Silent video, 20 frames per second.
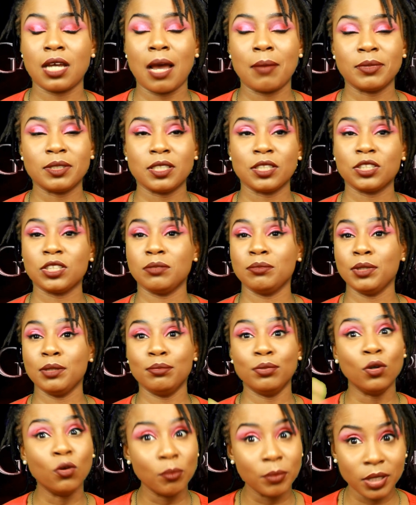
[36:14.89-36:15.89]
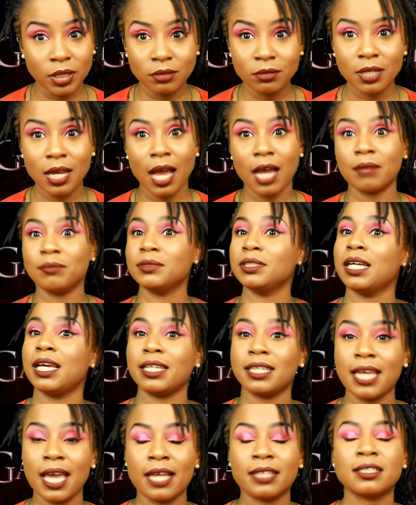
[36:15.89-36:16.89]
comment section be booming. I'll be
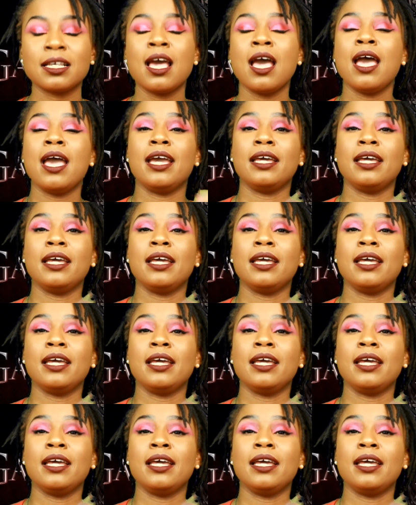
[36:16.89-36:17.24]
like, yes.